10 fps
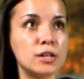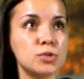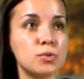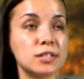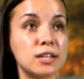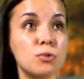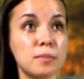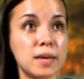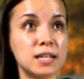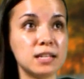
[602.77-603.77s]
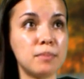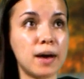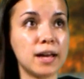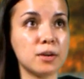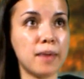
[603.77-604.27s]
You are tormented
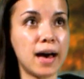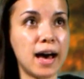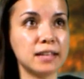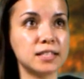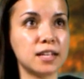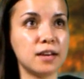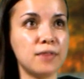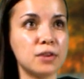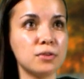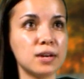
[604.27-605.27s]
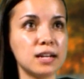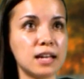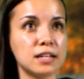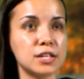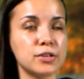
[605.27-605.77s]
by your past, a veteran
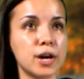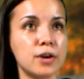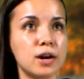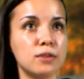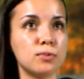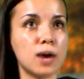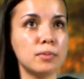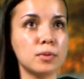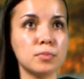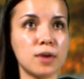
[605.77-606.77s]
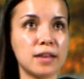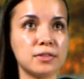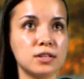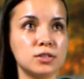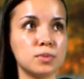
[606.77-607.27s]
and hero of Robert
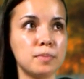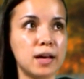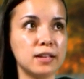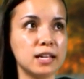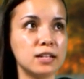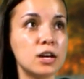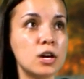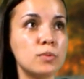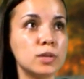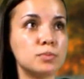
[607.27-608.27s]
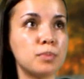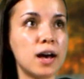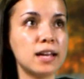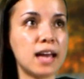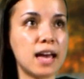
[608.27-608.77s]
Baratheon's rebellion, which
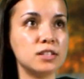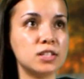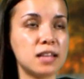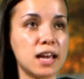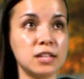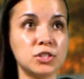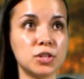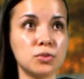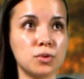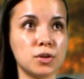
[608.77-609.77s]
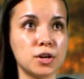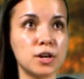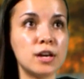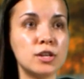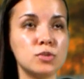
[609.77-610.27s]
brought an end to the ancient
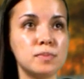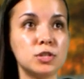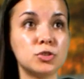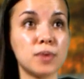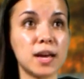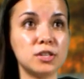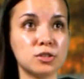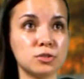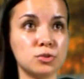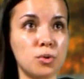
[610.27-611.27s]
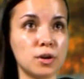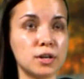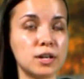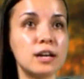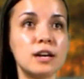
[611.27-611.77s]
order. You betrayed your
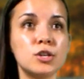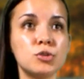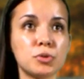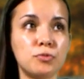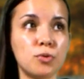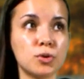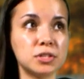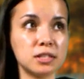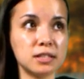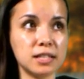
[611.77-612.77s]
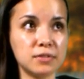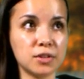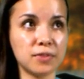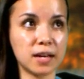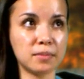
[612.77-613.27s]
lord. You were forced to leave
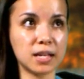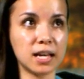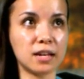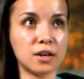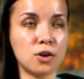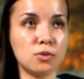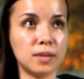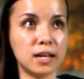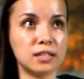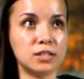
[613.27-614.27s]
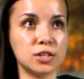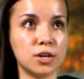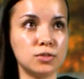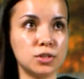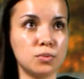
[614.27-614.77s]
your family and homeland to
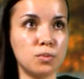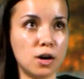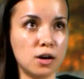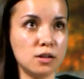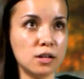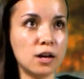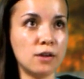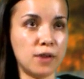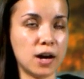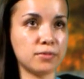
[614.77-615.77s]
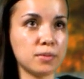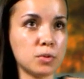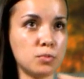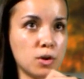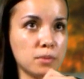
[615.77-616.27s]
go to the wall, far from
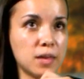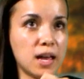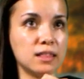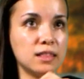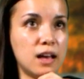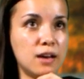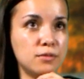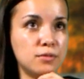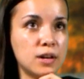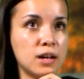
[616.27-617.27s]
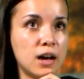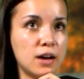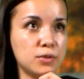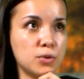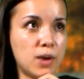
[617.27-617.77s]
the warmth and love
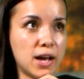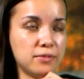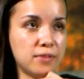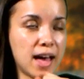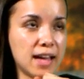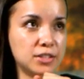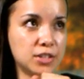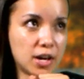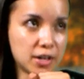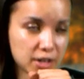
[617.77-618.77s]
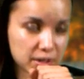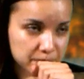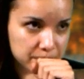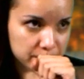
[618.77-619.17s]
of your wife and daughter.